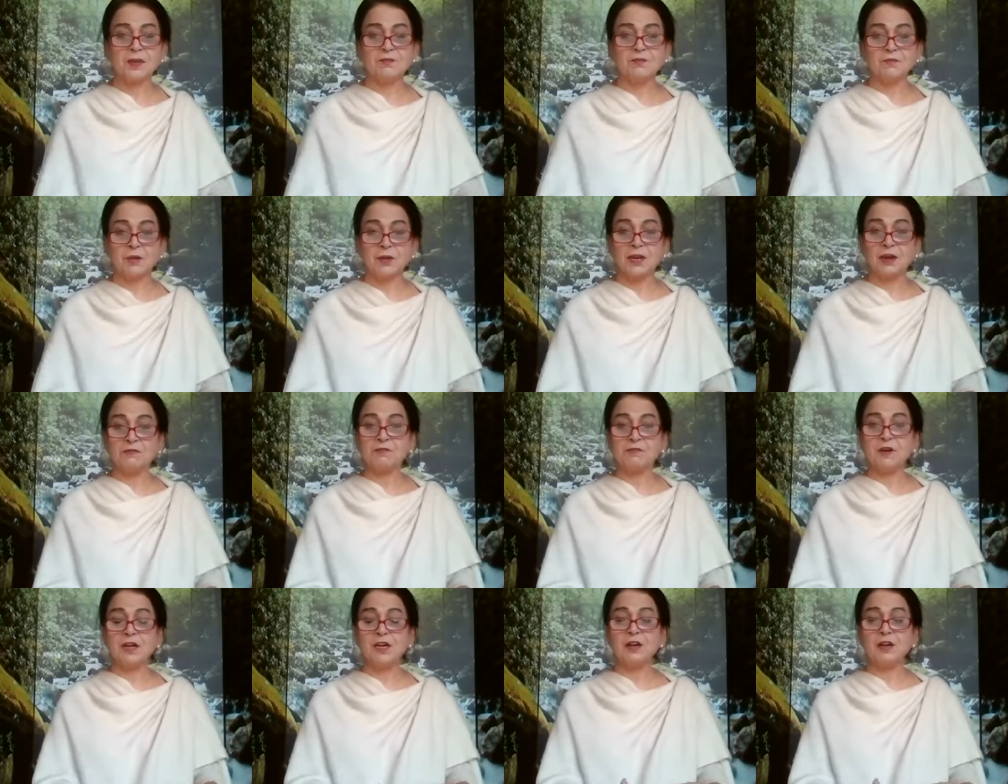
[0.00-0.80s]
we
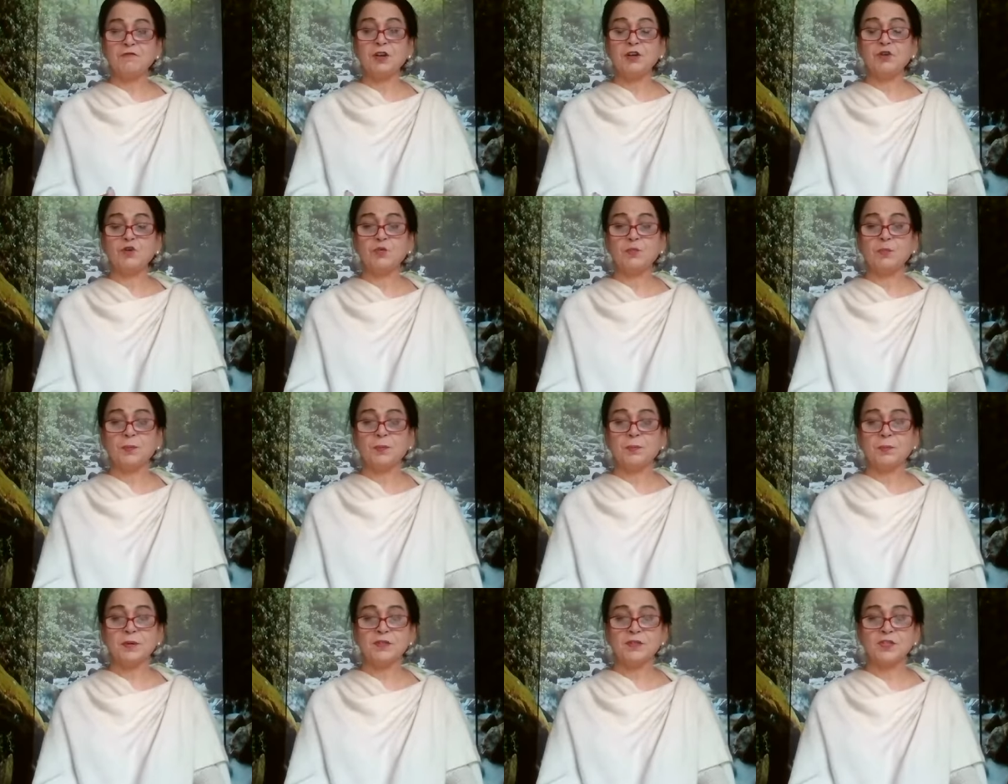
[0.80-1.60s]
definitely mean
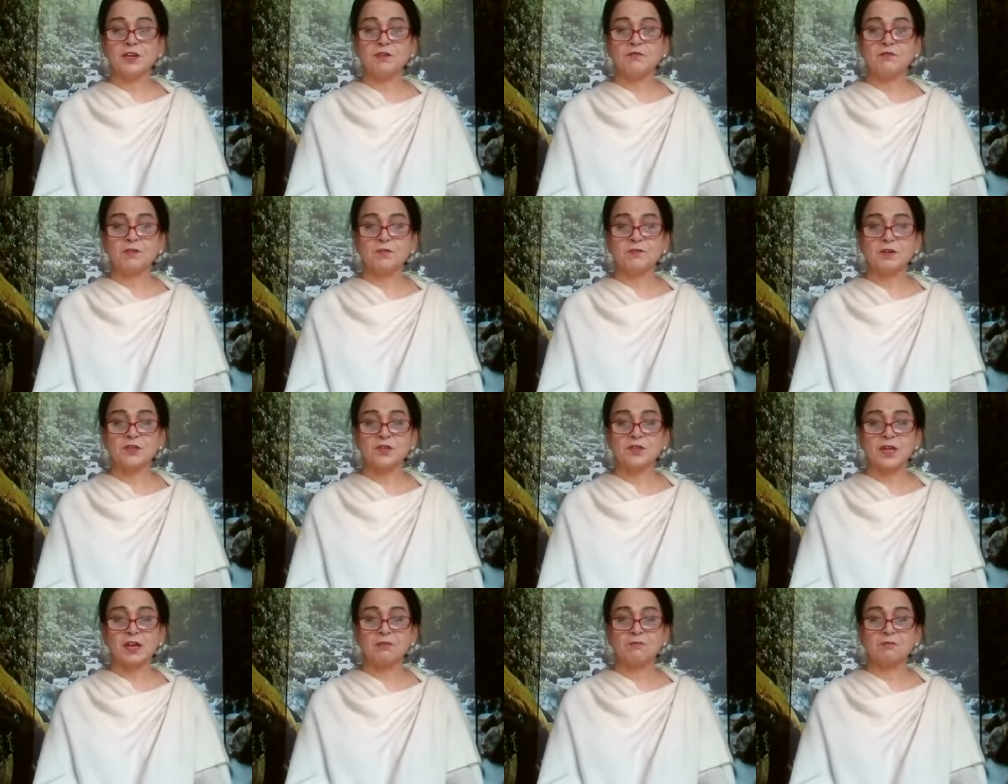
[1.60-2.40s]
to preserve
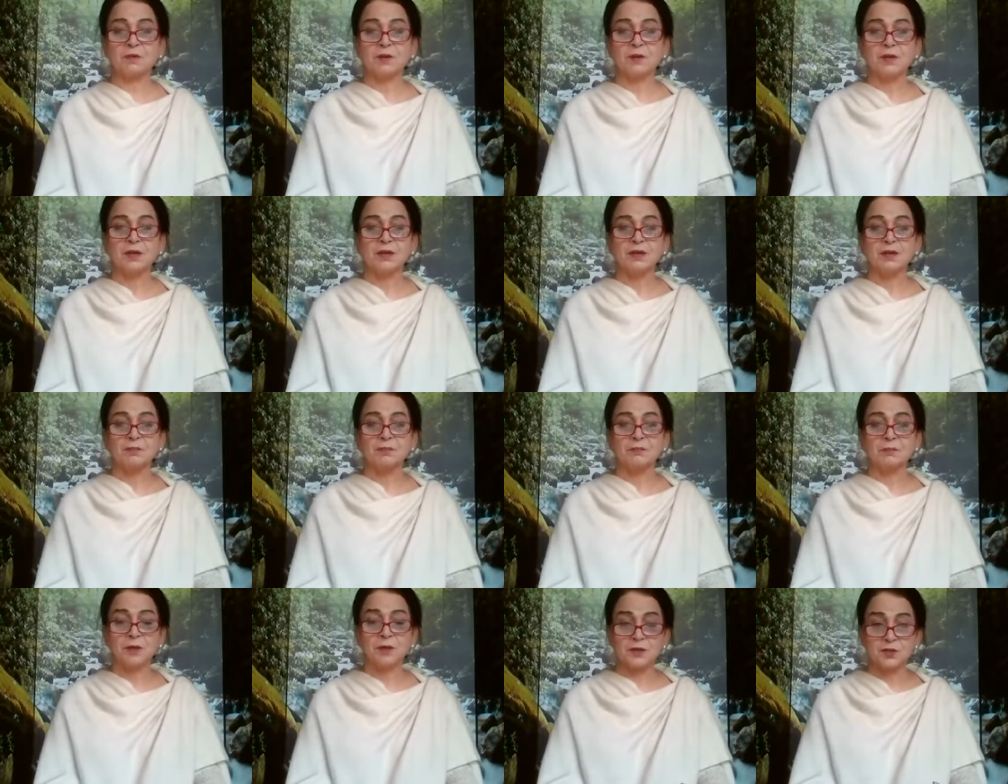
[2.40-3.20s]
ourselves,
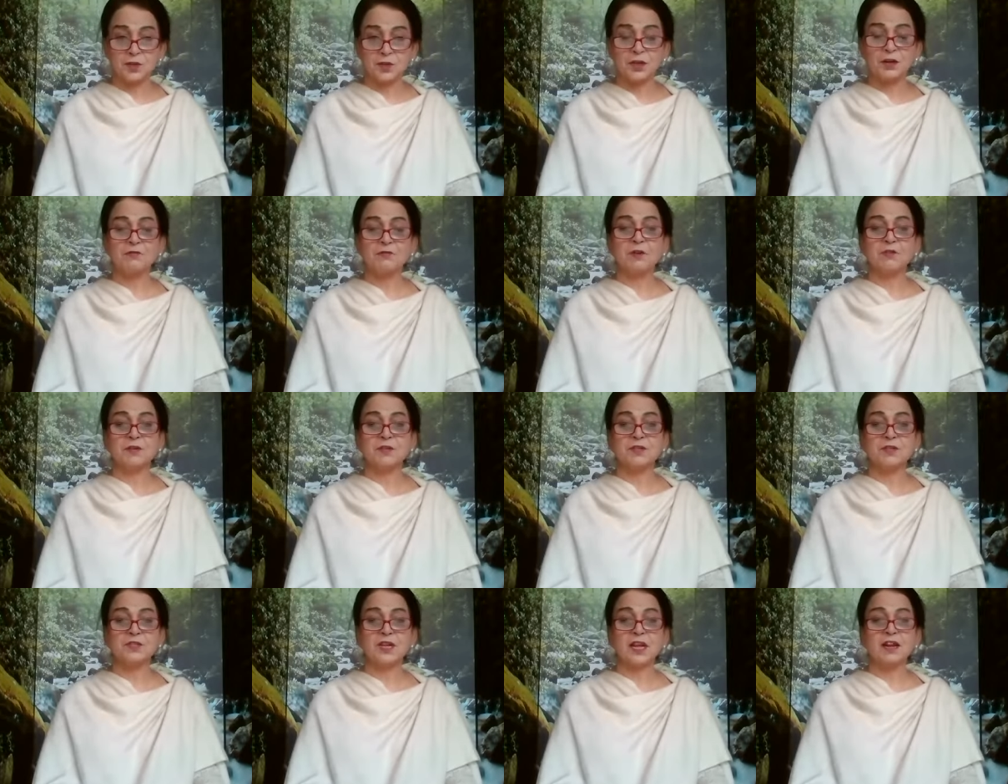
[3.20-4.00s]
preserve
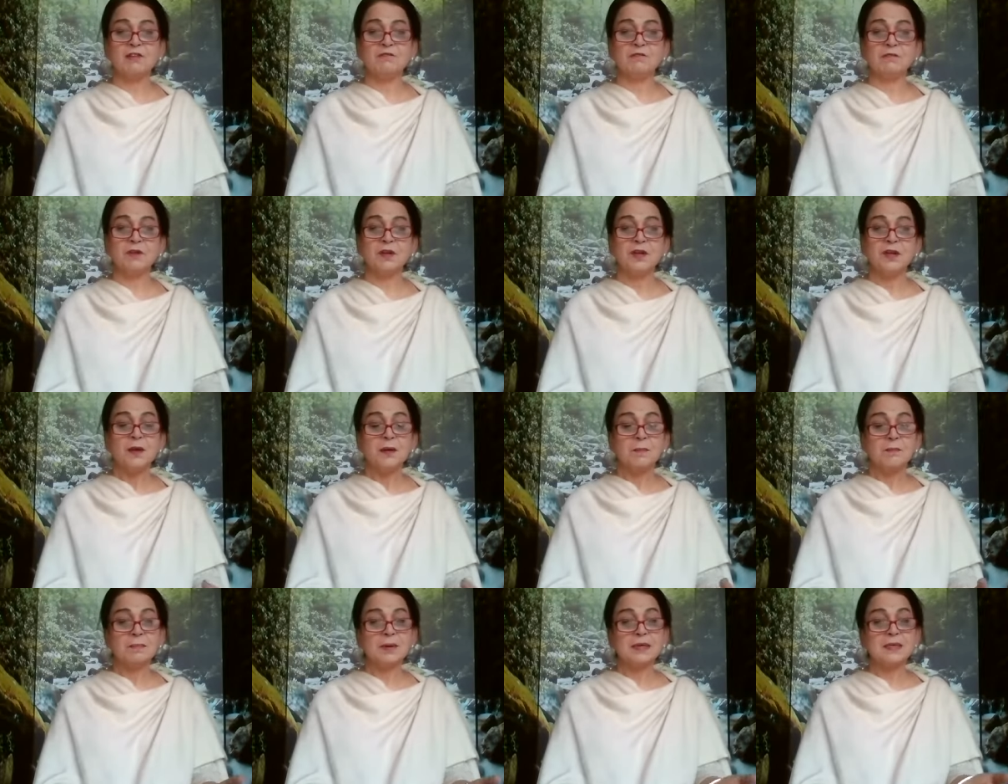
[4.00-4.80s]
ourselves,
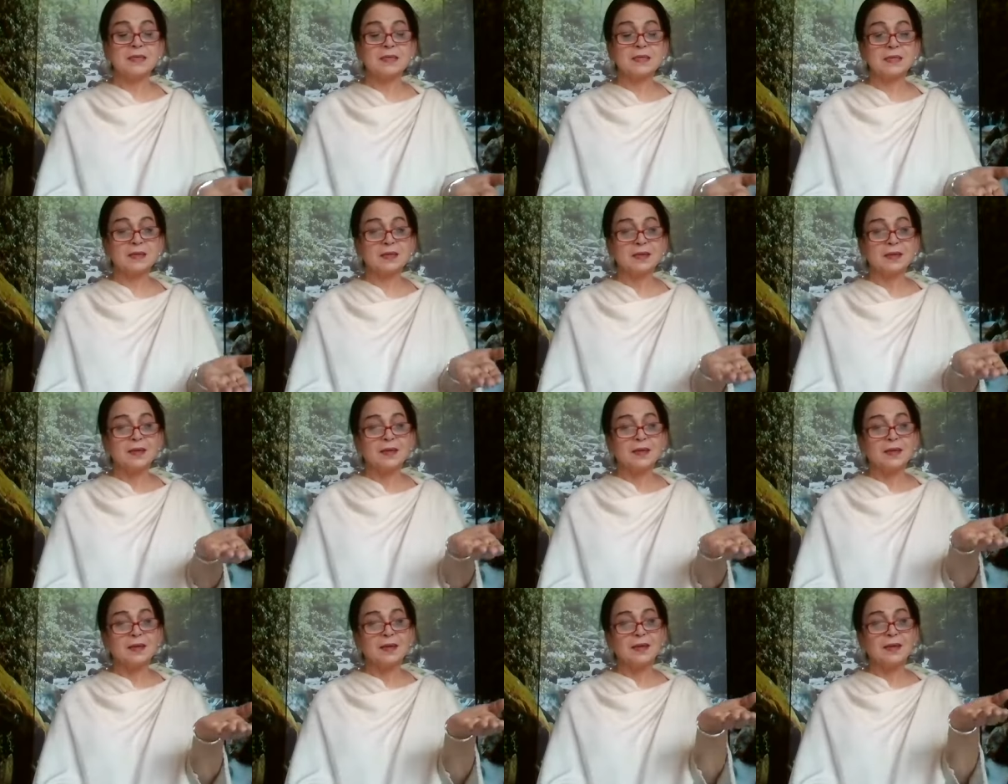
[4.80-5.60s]
but uh,
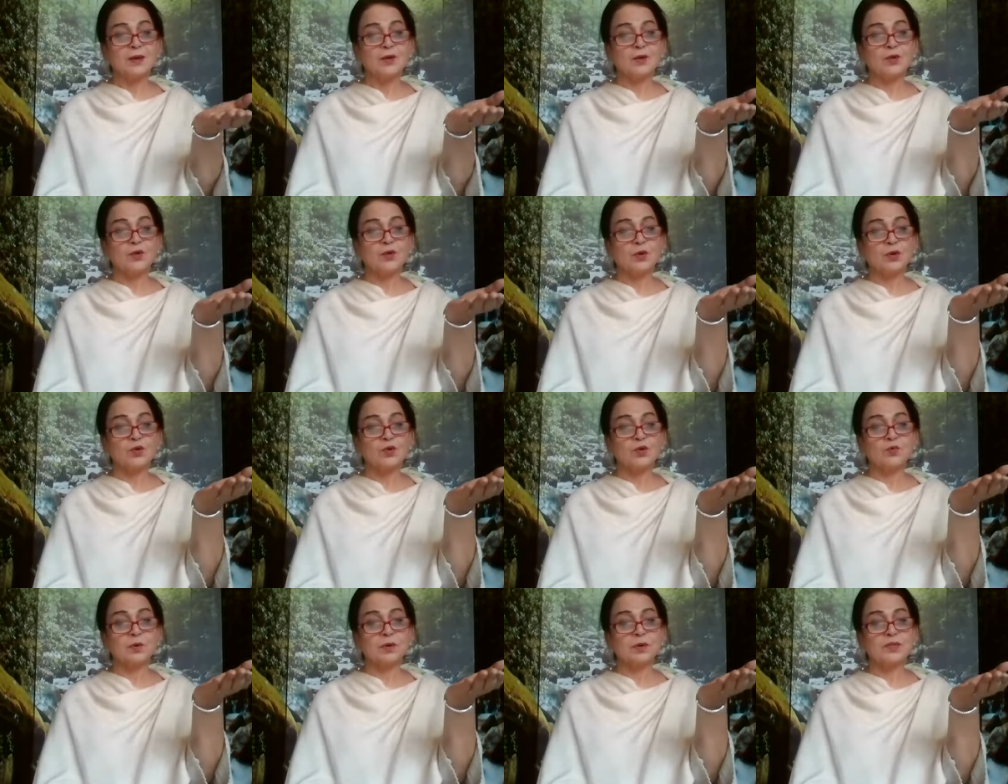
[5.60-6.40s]
go
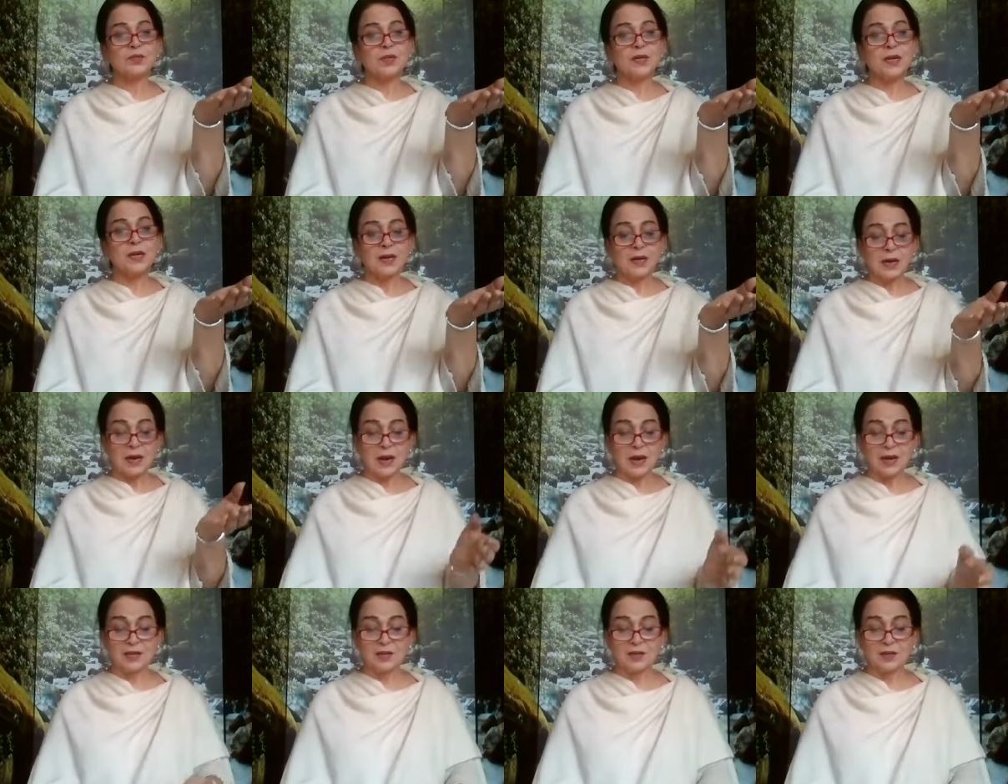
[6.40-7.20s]
towards the
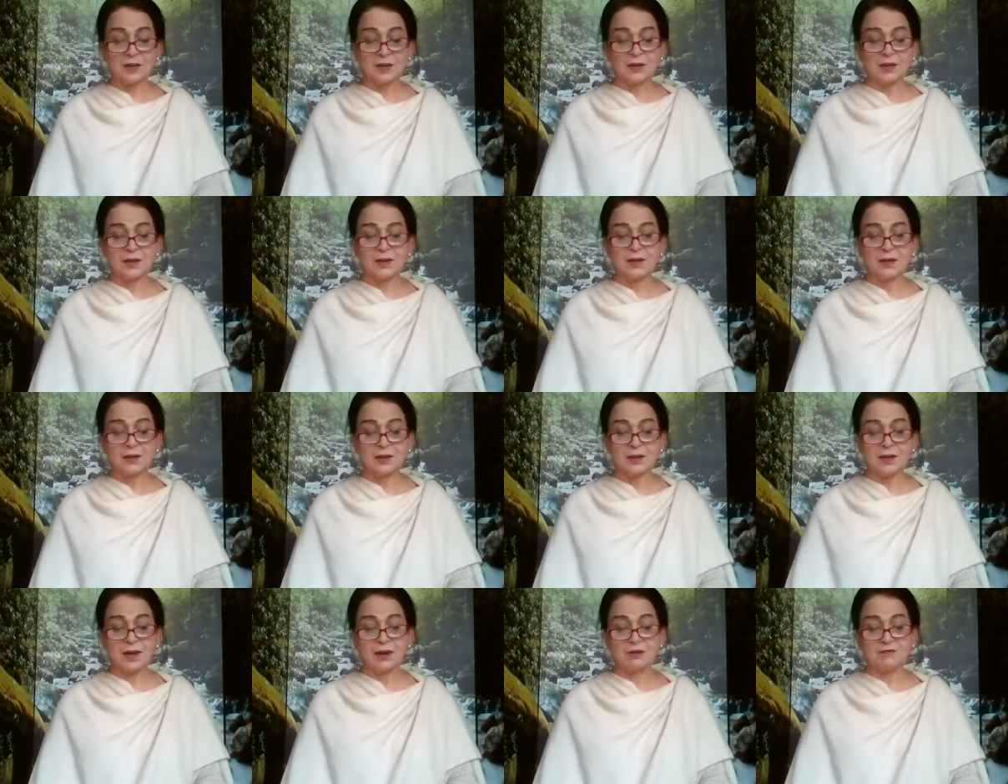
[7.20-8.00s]
higher
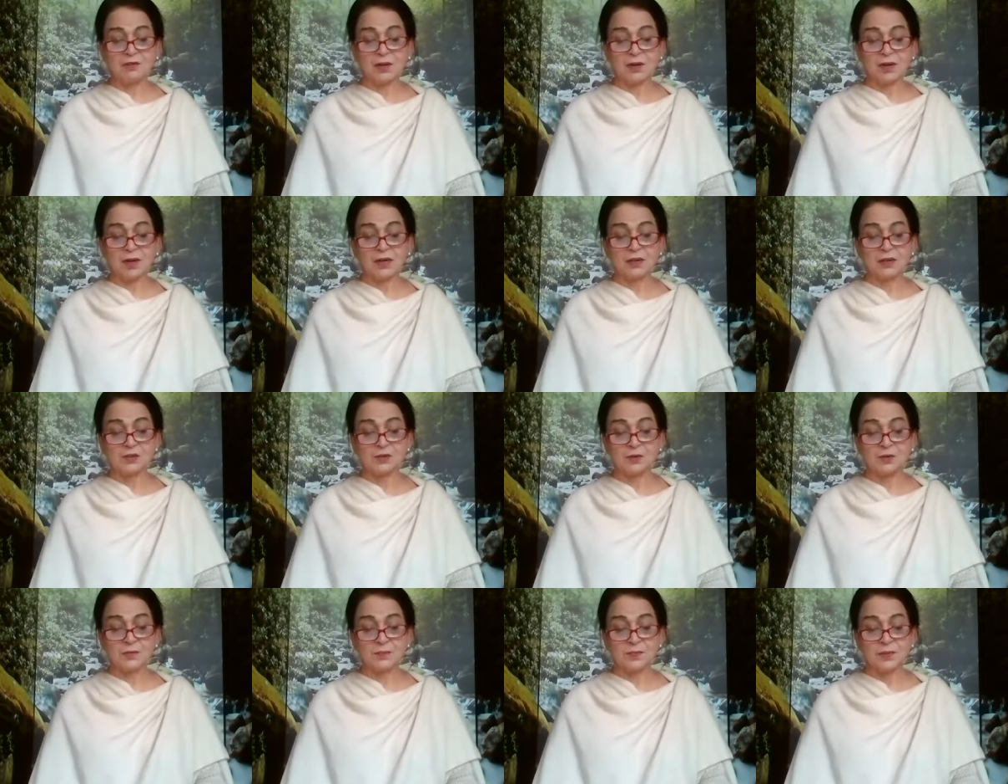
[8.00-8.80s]
level also.